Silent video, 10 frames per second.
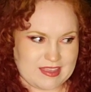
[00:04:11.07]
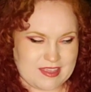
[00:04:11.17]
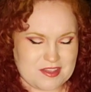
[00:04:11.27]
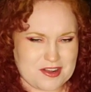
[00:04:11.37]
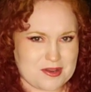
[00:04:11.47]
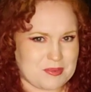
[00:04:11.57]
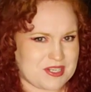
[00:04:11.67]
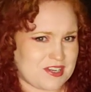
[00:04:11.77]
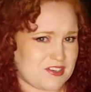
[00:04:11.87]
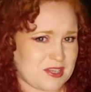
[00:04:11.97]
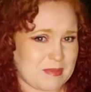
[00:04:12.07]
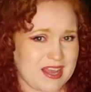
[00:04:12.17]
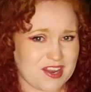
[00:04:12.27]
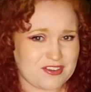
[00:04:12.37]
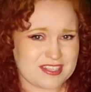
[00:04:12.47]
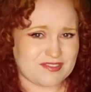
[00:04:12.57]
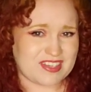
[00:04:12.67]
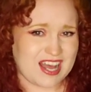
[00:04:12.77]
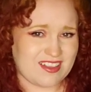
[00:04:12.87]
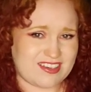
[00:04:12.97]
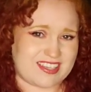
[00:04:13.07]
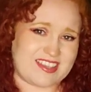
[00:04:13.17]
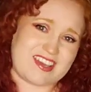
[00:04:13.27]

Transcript: then there could potentially be hundreds of dollars at